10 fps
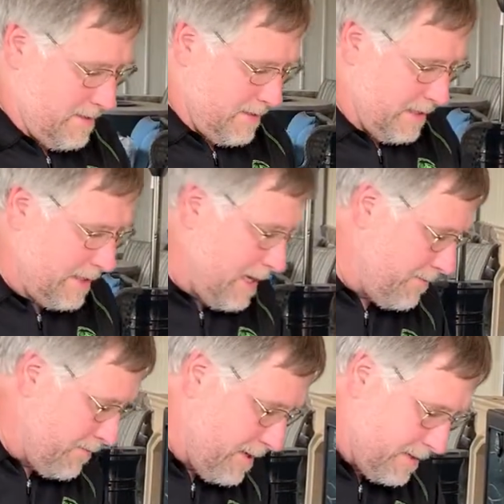let
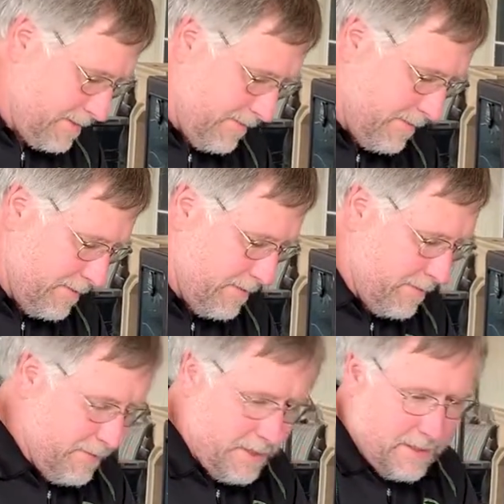that rest for a
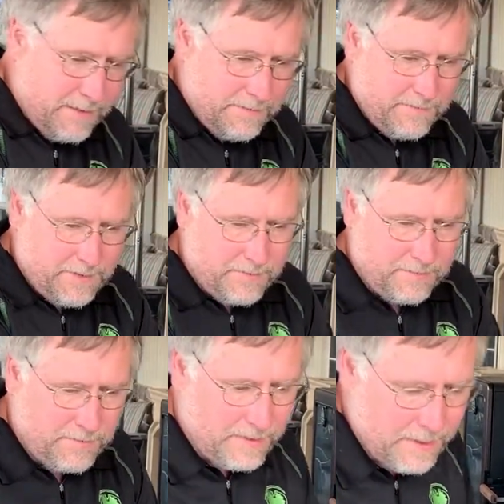little while. And
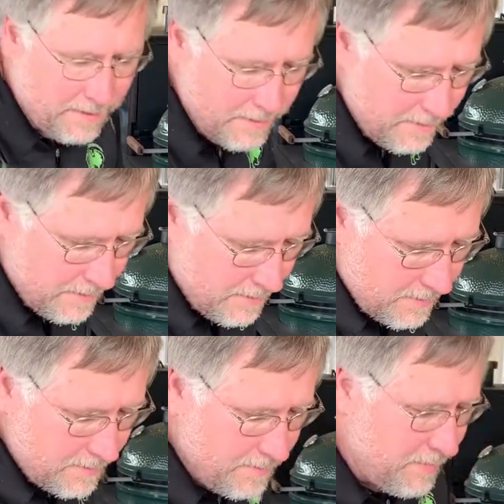then we'll
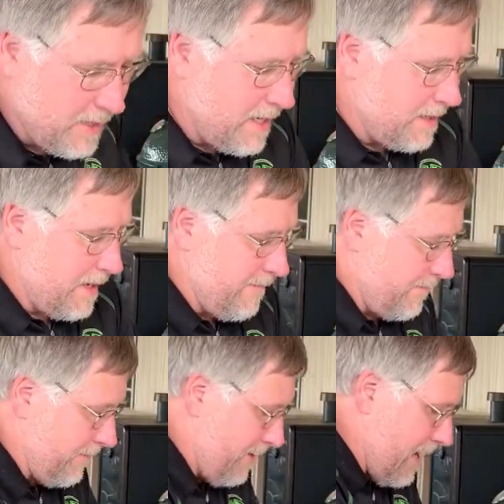come back
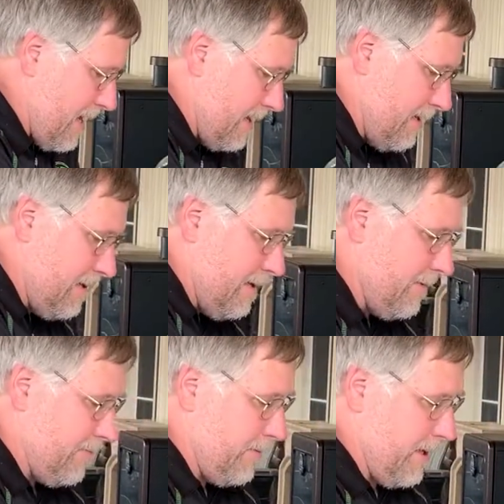after that,
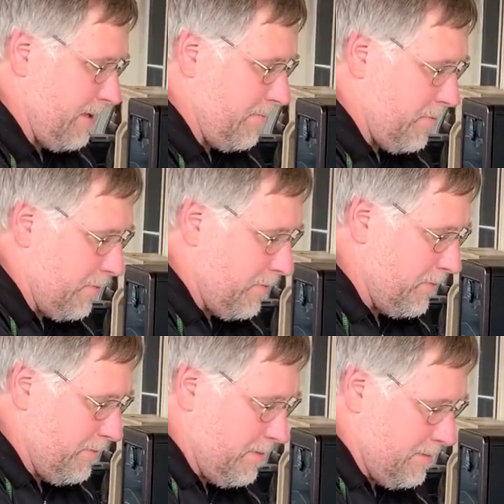and we'll get it
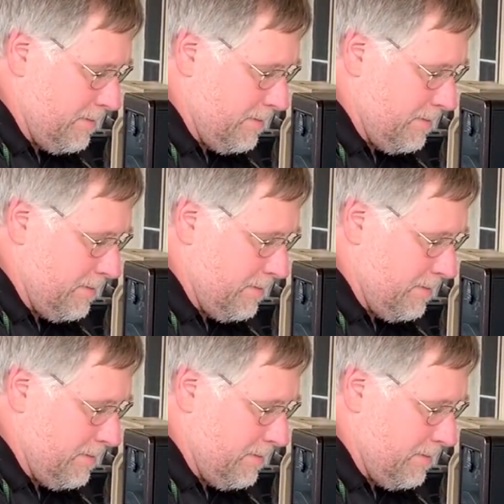pulled